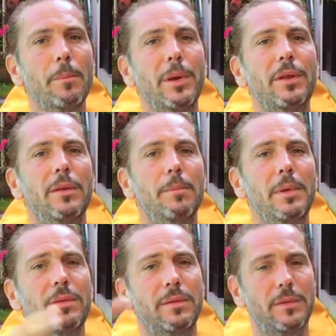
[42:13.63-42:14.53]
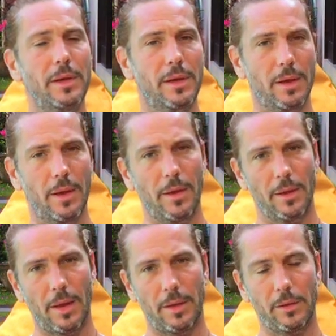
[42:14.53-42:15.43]
but the mystic
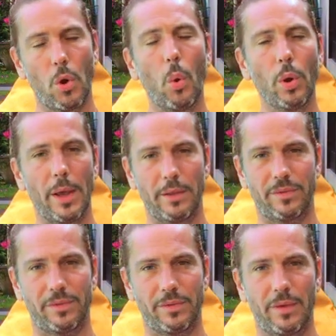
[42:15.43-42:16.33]
call it